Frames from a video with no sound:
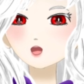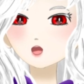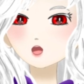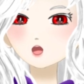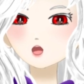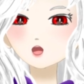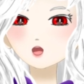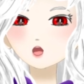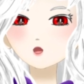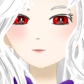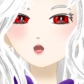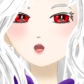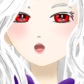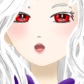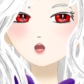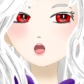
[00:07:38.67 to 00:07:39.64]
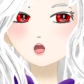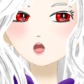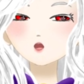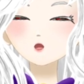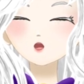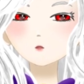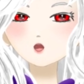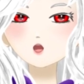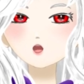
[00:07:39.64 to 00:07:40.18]
drink about
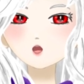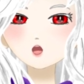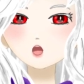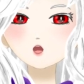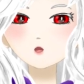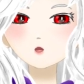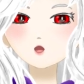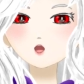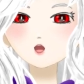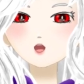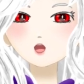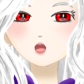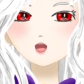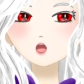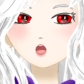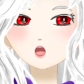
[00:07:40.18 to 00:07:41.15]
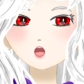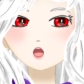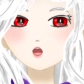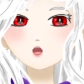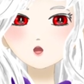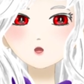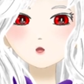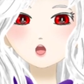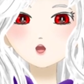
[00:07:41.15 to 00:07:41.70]
3 sodas a day just to
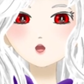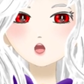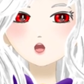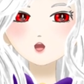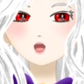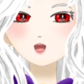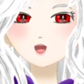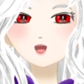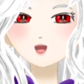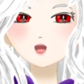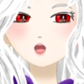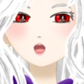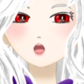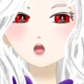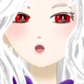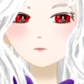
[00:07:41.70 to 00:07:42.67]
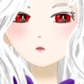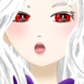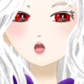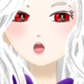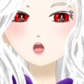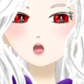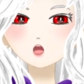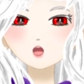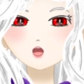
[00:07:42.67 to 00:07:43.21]
survive. I've got a gal at
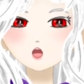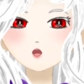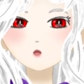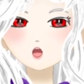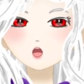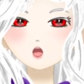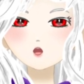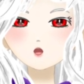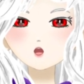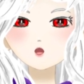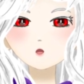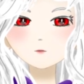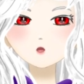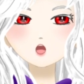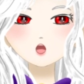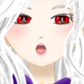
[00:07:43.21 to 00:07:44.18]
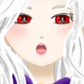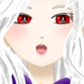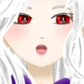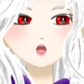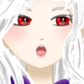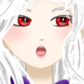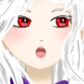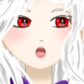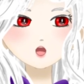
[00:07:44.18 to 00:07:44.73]
work in the back rooms.
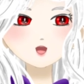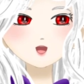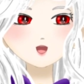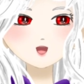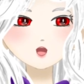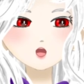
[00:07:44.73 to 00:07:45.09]
She,